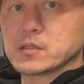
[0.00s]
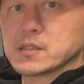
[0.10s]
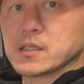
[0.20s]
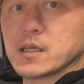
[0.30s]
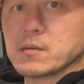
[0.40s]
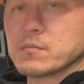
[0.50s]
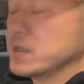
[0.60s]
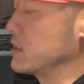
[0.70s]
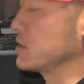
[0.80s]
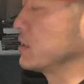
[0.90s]
same.
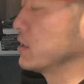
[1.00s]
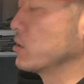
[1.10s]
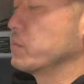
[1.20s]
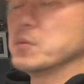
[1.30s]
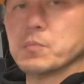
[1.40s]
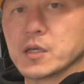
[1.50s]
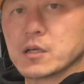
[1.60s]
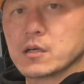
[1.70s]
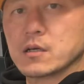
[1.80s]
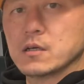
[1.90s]
It's a little bit
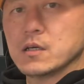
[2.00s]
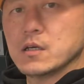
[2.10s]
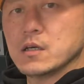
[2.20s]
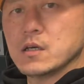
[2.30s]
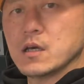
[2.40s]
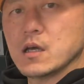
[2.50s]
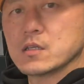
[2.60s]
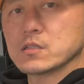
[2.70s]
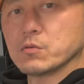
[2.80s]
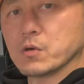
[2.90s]
bigger.
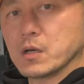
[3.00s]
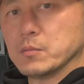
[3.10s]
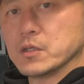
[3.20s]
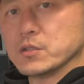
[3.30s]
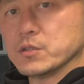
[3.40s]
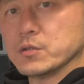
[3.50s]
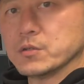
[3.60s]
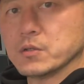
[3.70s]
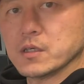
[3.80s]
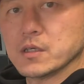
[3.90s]
So what I'm gonna
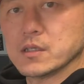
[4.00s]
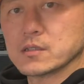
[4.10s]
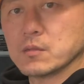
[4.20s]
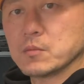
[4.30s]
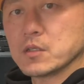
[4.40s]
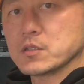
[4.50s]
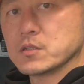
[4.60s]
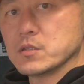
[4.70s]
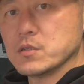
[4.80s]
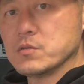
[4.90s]
do is I'm gonna
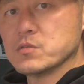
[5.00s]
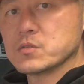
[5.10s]
use